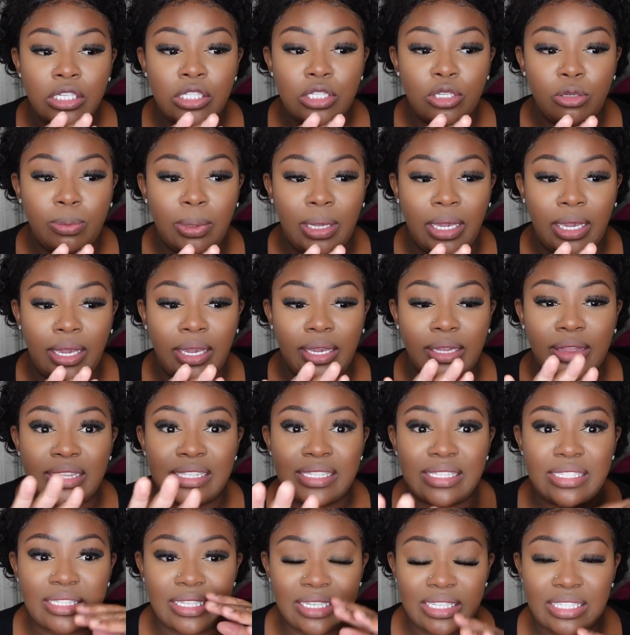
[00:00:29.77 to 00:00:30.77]
to being
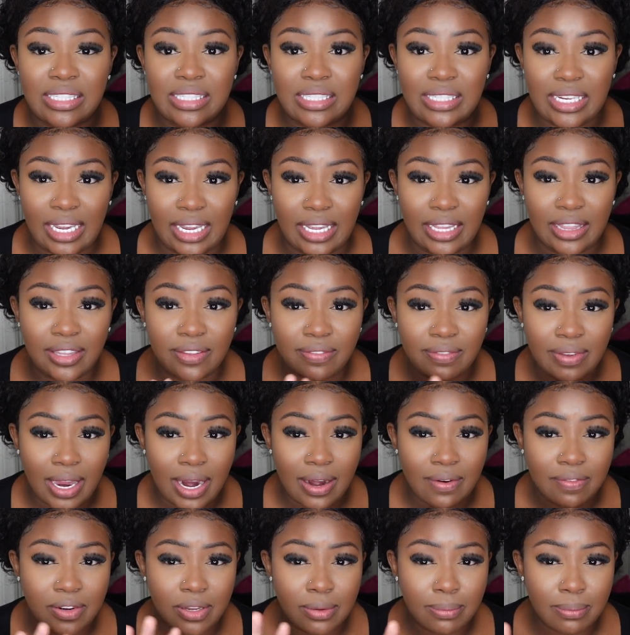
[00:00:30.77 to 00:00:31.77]
the sixteenth of
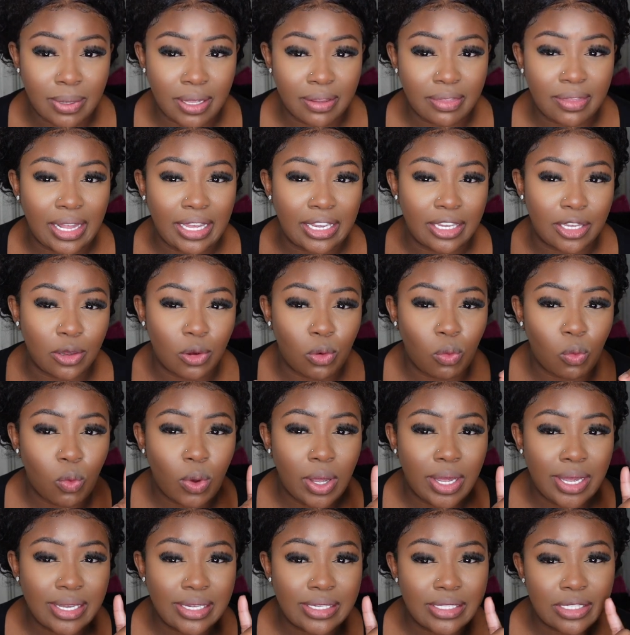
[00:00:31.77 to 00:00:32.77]
every month like it
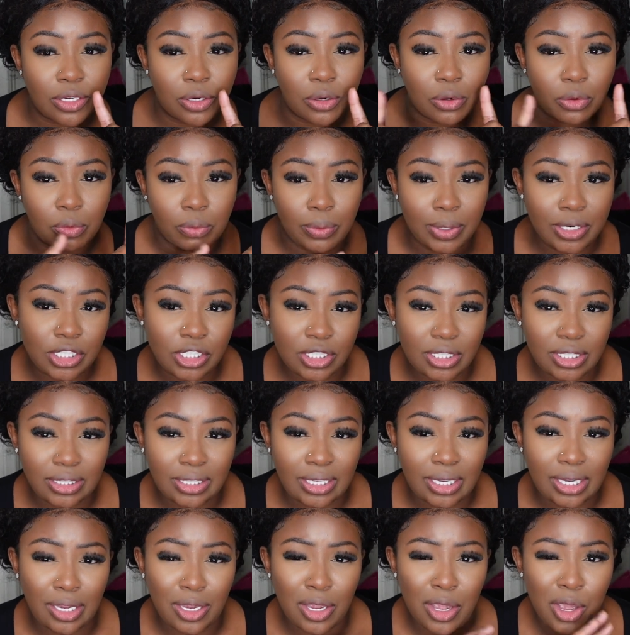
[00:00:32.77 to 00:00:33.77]
was
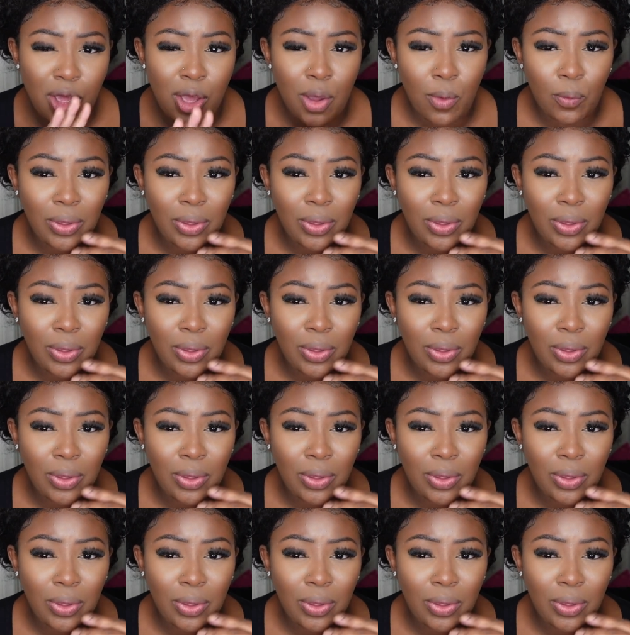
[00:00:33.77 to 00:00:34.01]
originally.